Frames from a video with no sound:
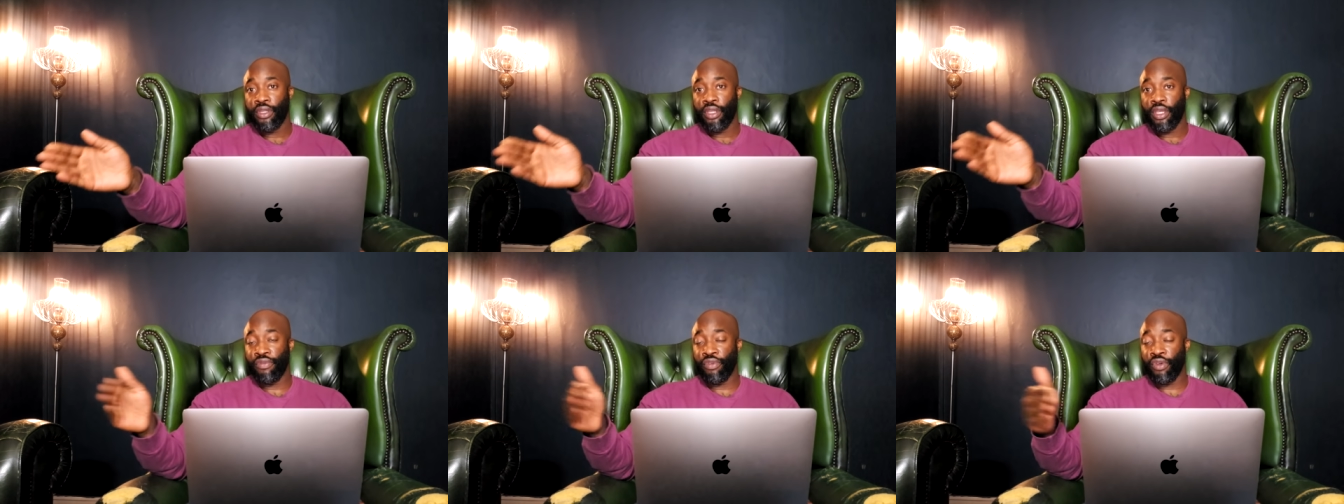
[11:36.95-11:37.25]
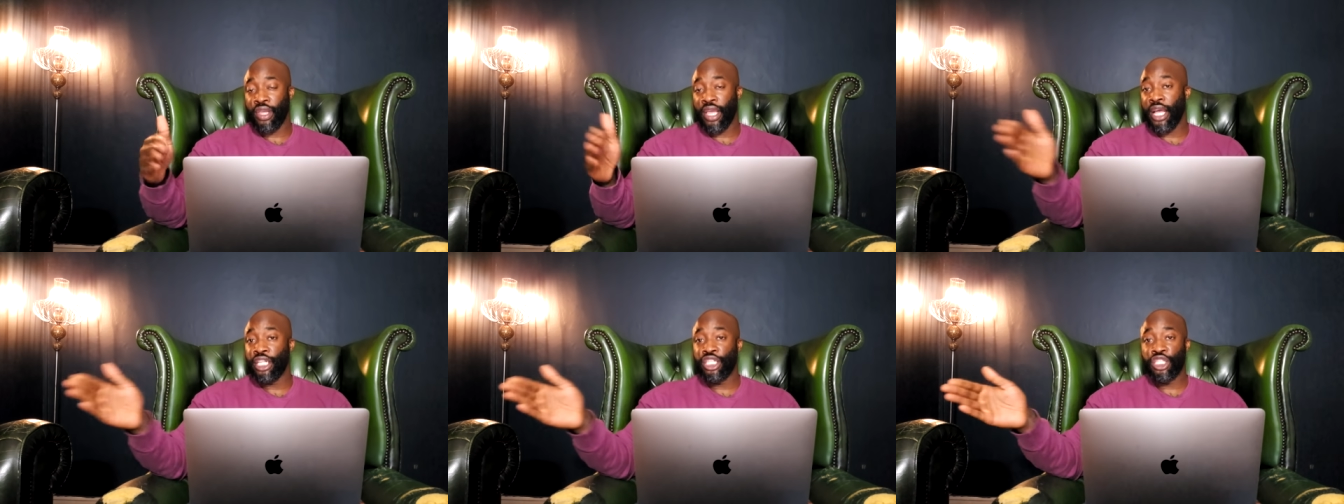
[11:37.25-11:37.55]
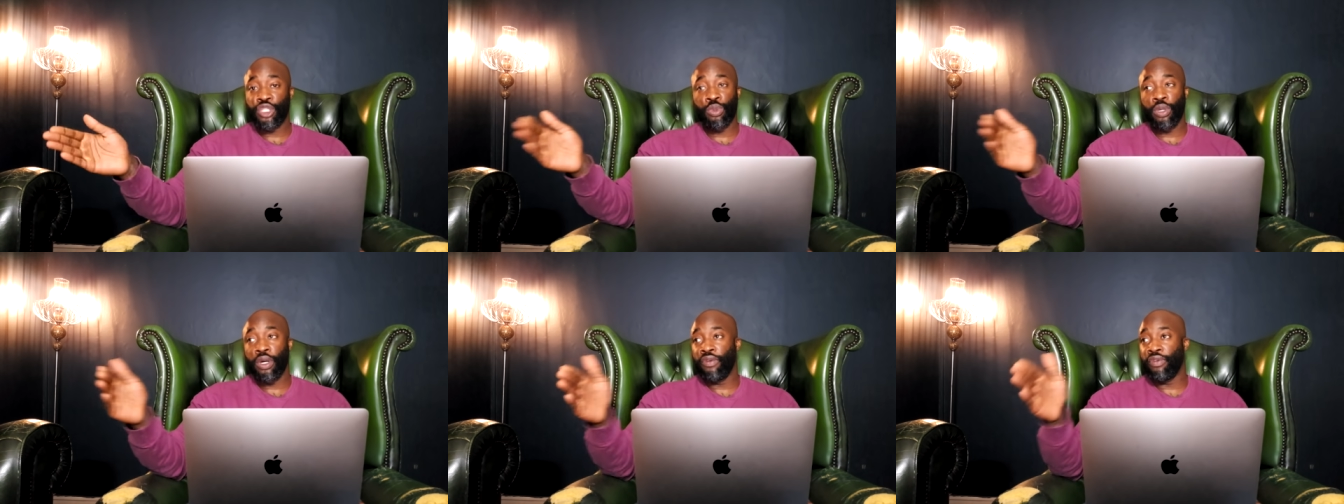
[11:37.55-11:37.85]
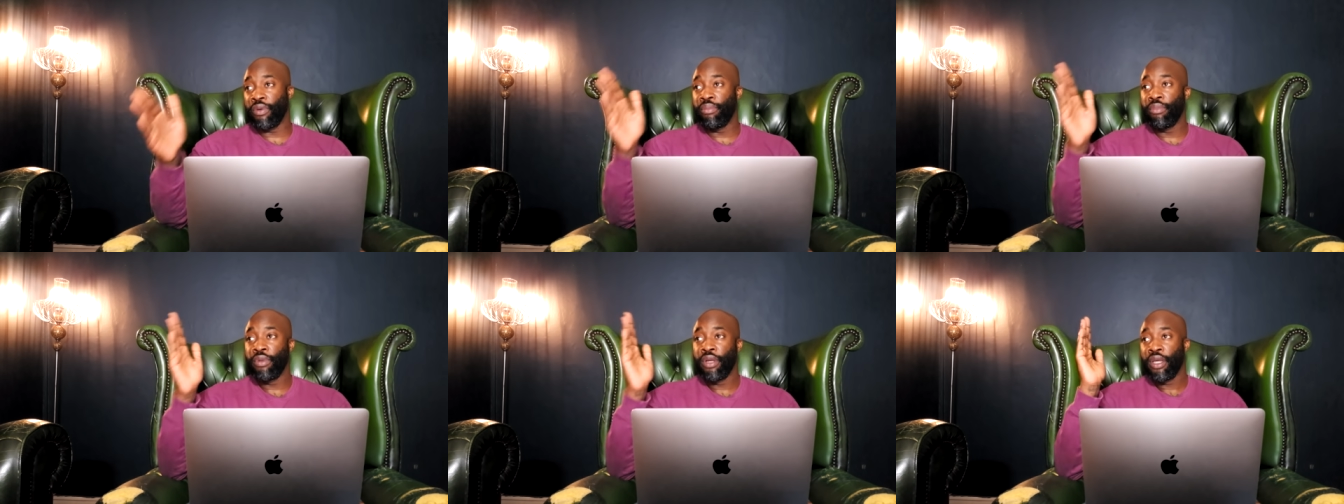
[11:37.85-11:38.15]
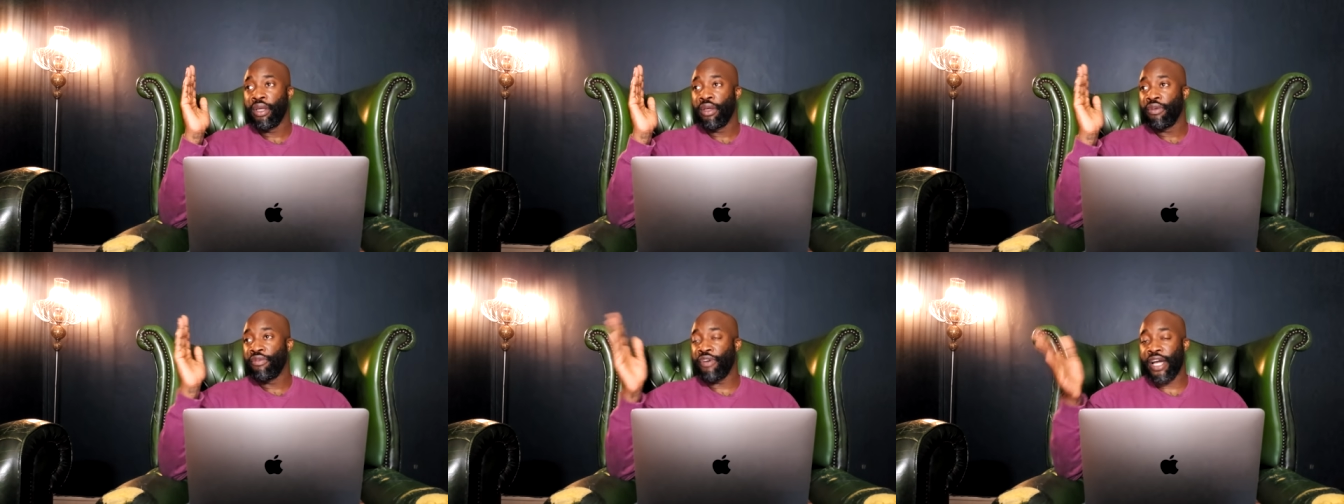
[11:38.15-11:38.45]
If you can swerve him,
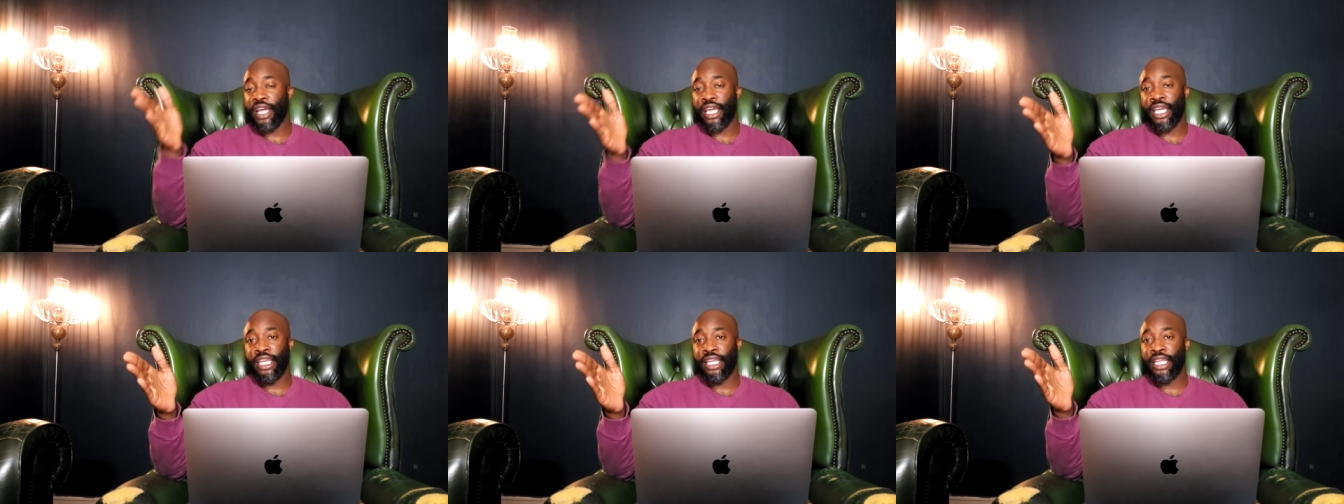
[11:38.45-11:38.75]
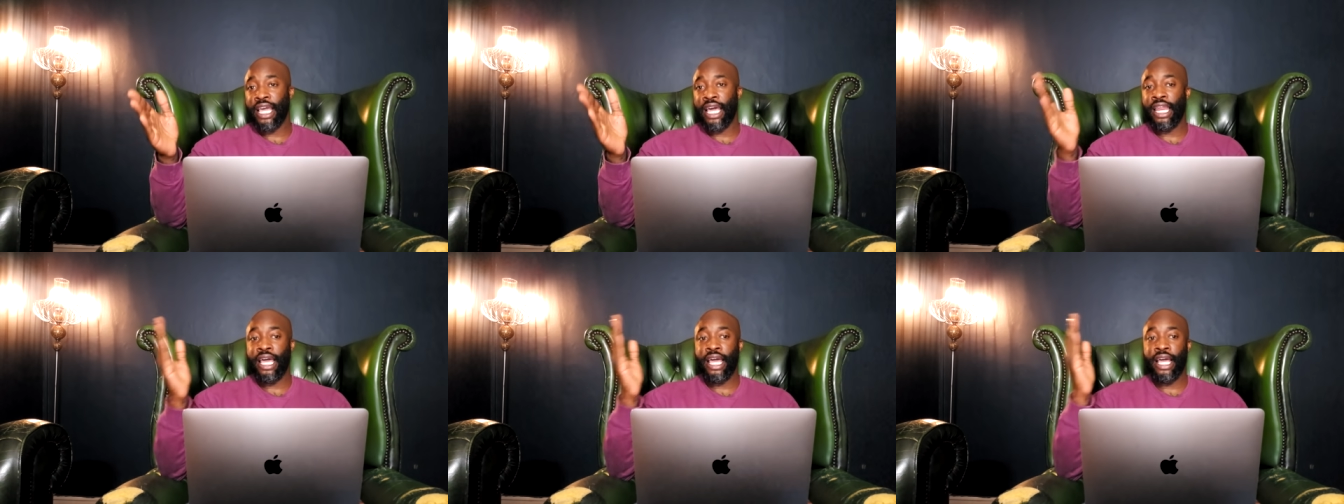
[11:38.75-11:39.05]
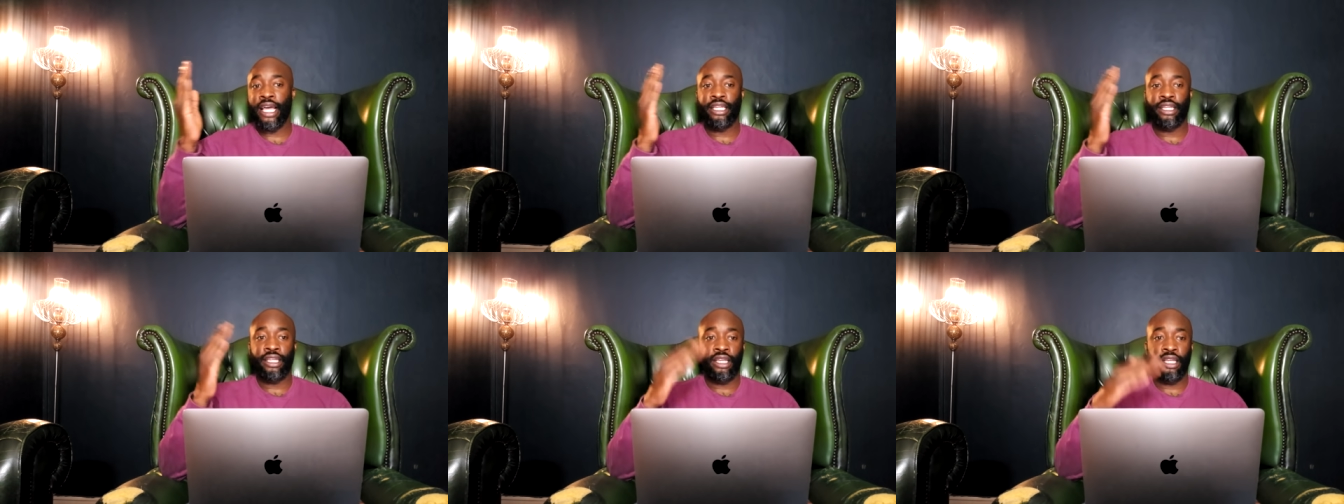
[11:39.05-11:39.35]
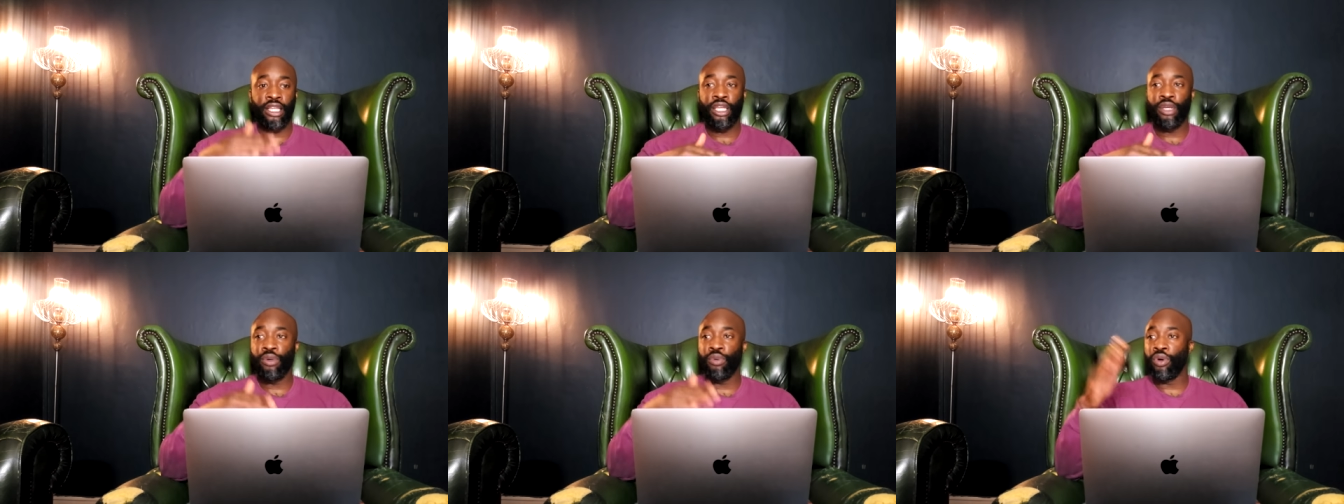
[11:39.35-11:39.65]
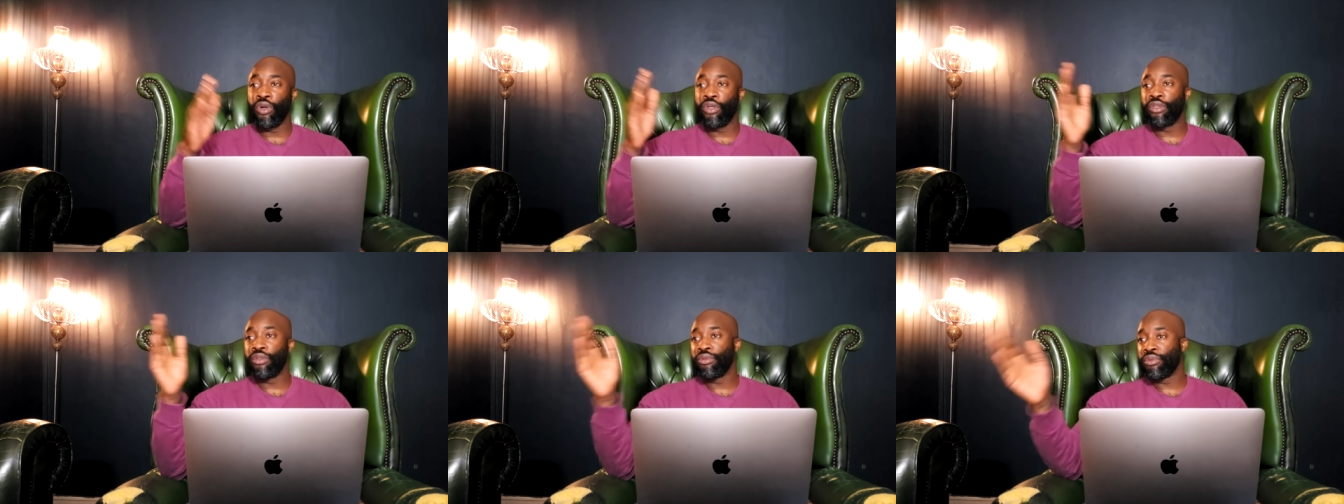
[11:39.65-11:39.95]
fight Kid Galahad, Lee
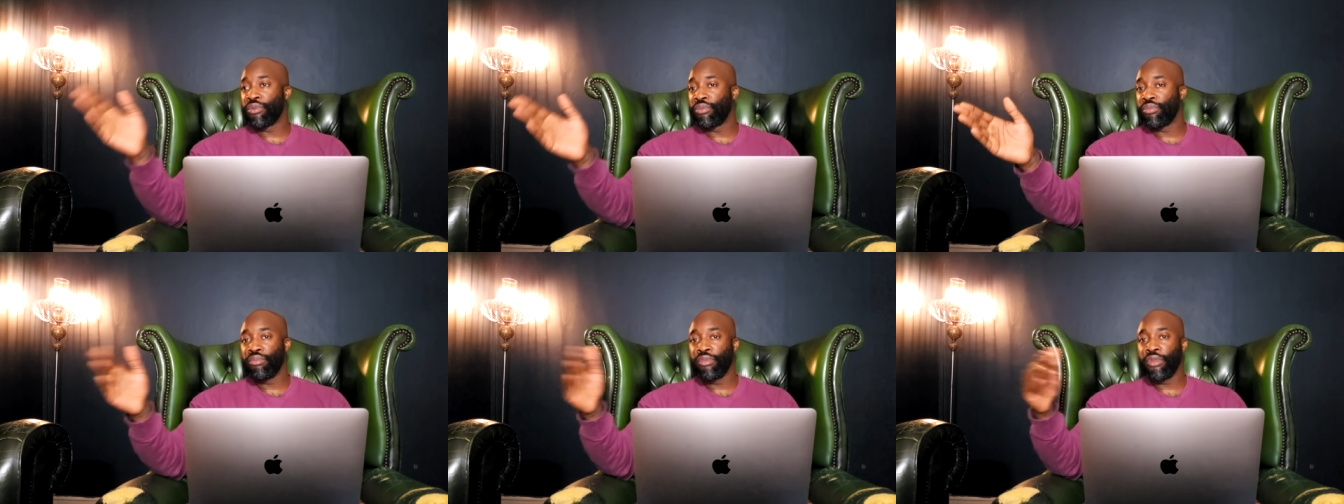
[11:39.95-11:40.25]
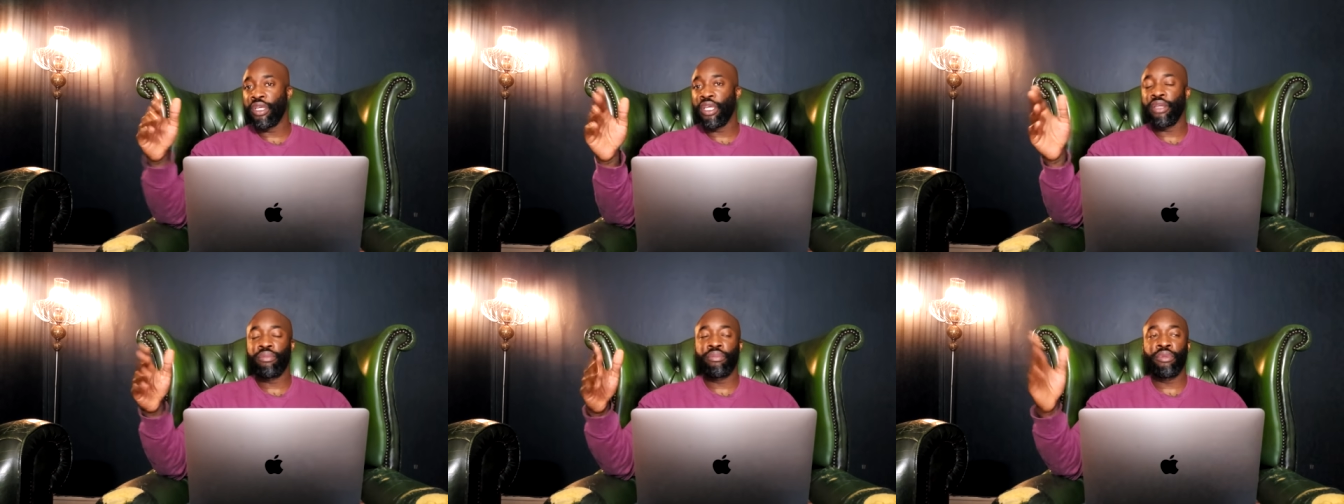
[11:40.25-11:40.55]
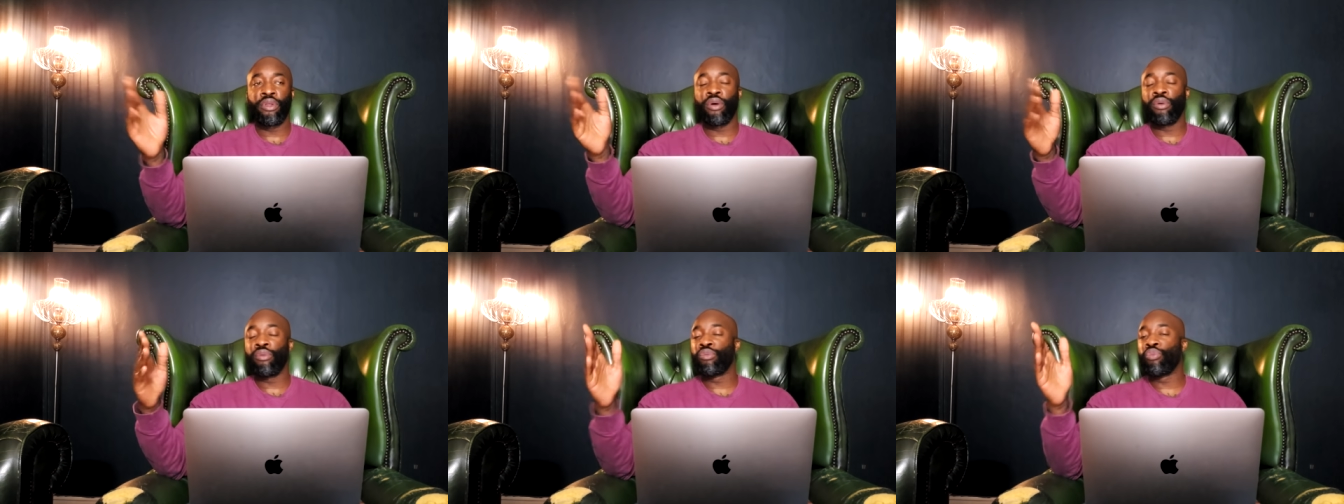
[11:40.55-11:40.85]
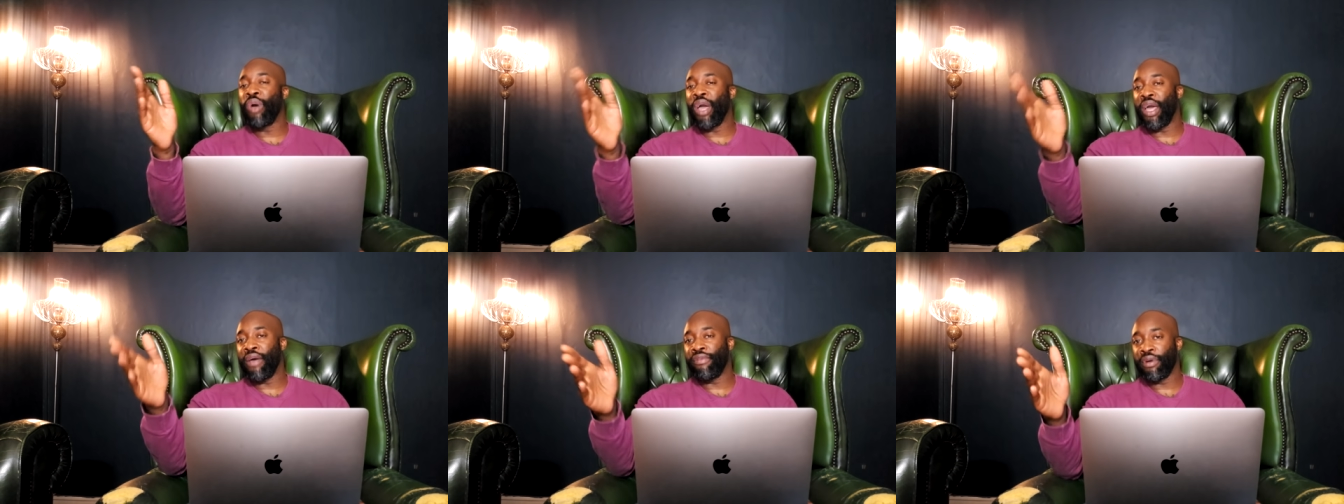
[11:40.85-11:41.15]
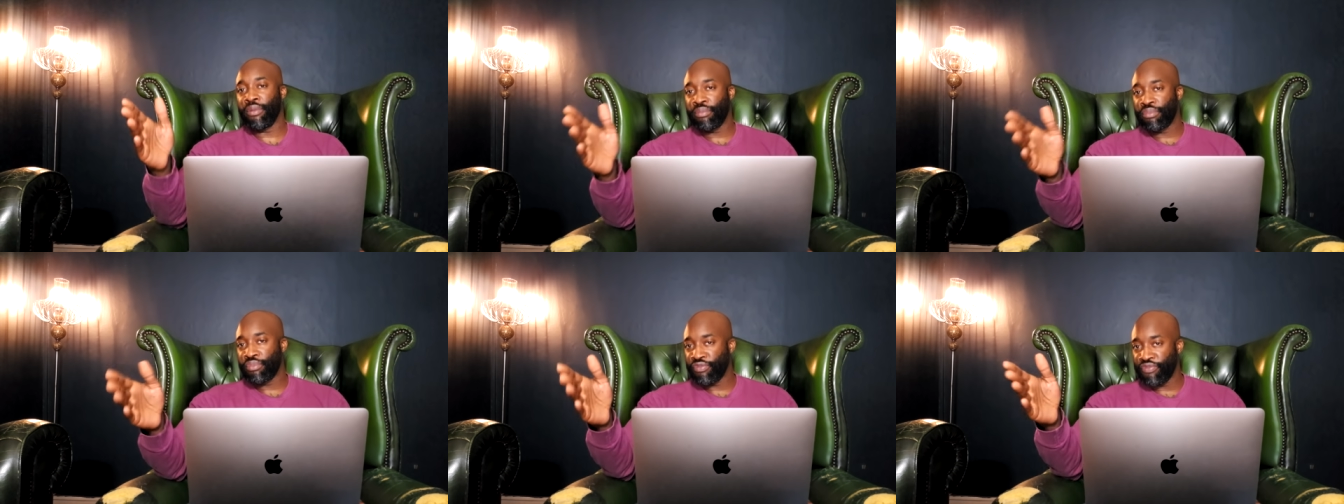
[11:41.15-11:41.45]
Wood, you know, whatever.